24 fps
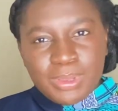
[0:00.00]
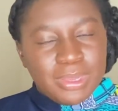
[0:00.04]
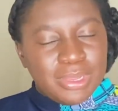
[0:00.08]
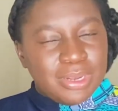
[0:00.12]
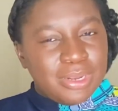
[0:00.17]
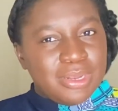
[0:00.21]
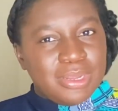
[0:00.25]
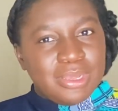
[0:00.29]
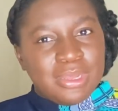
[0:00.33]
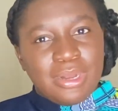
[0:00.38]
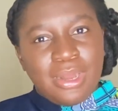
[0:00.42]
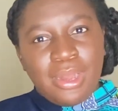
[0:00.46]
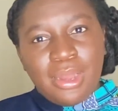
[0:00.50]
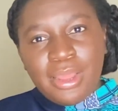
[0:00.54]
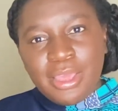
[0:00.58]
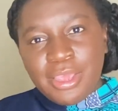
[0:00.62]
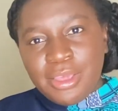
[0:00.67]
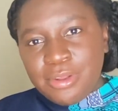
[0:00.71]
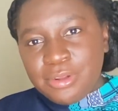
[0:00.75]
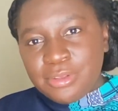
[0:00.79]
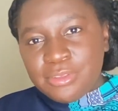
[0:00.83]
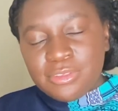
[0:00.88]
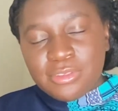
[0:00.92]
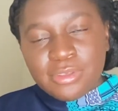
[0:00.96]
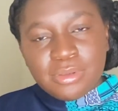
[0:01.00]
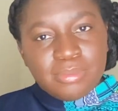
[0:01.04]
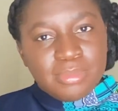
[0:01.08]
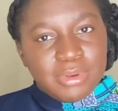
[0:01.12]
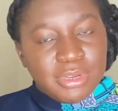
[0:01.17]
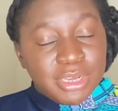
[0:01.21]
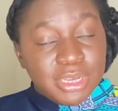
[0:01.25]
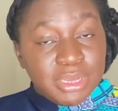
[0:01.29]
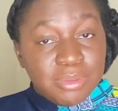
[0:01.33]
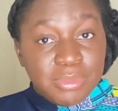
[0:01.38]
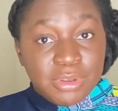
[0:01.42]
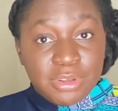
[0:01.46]
Then later,
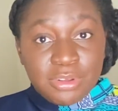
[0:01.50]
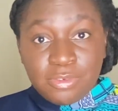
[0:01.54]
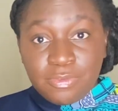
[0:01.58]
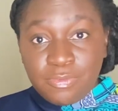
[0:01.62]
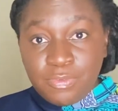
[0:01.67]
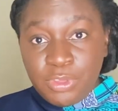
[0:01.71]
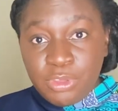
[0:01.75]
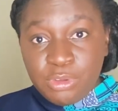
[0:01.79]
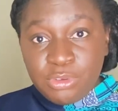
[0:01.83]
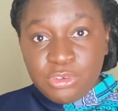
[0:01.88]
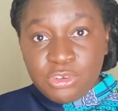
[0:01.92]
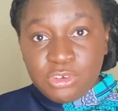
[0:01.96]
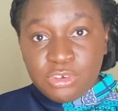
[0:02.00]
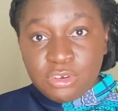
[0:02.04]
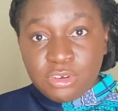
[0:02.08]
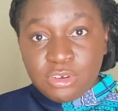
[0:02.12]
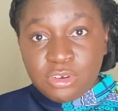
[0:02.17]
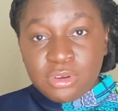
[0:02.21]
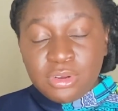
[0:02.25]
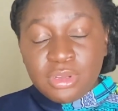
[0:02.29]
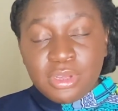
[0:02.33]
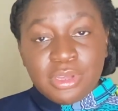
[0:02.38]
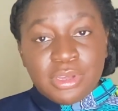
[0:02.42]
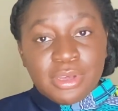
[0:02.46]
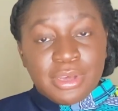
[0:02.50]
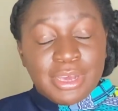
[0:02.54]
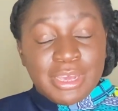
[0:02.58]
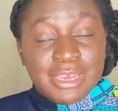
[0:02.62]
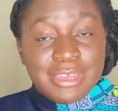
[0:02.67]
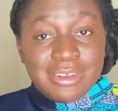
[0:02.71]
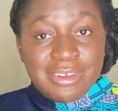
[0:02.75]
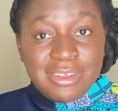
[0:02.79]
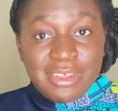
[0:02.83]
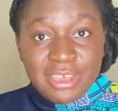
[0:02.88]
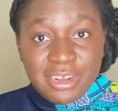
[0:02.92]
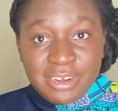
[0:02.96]
sometime in the future, I
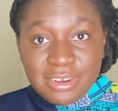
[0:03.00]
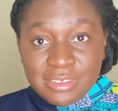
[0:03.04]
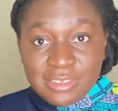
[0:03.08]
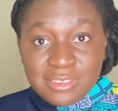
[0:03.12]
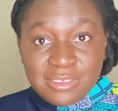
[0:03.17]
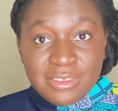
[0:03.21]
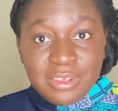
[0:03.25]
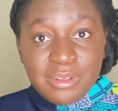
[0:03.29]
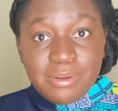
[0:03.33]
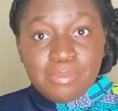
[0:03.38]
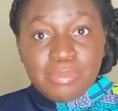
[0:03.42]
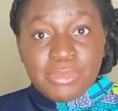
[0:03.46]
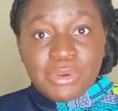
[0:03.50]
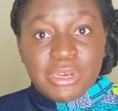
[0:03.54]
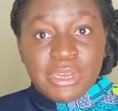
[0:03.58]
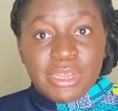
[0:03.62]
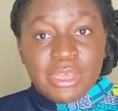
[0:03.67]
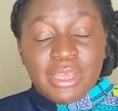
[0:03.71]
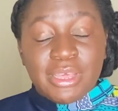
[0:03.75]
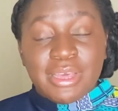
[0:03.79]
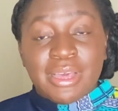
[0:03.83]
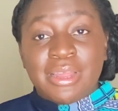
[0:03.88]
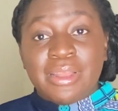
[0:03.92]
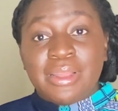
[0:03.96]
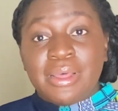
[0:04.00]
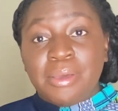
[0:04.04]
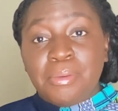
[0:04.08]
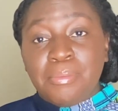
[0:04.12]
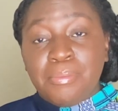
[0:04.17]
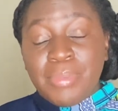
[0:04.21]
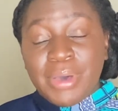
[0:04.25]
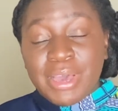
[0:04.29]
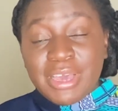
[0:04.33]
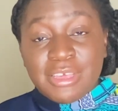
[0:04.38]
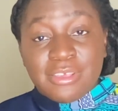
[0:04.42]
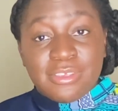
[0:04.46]
take the same money and I
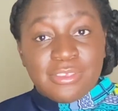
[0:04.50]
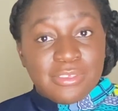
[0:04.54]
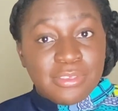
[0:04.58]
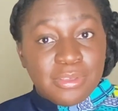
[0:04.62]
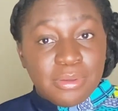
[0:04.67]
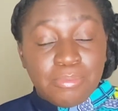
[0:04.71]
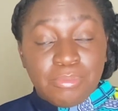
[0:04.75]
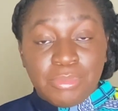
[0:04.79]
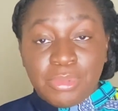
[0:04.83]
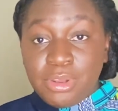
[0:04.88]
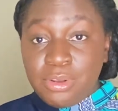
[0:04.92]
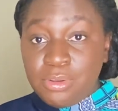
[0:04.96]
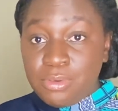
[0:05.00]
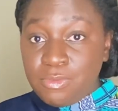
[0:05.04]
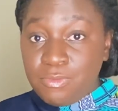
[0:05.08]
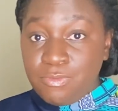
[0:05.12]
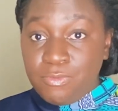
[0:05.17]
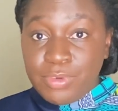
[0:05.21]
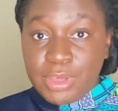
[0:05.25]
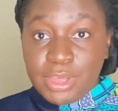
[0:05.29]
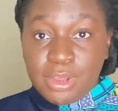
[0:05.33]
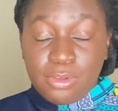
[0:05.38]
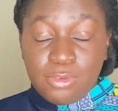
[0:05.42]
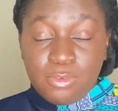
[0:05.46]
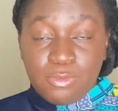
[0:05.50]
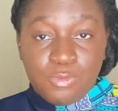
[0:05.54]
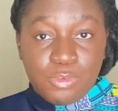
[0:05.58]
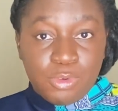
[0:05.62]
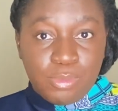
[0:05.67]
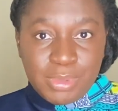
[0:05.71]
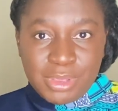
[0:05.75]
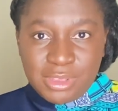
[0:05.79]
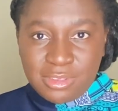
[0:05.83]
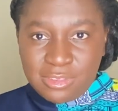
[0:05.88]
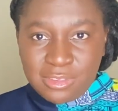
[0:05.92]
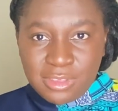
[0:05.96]
buy something of value for
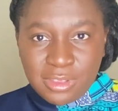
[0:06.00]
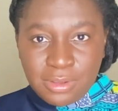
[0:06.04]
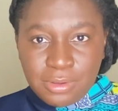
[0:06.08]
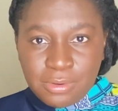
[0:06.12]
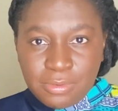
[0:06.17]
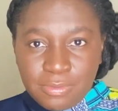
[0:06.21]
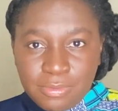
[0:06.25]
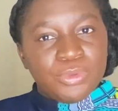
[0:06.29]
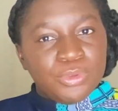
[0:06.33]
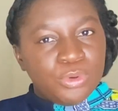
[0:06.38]
myself.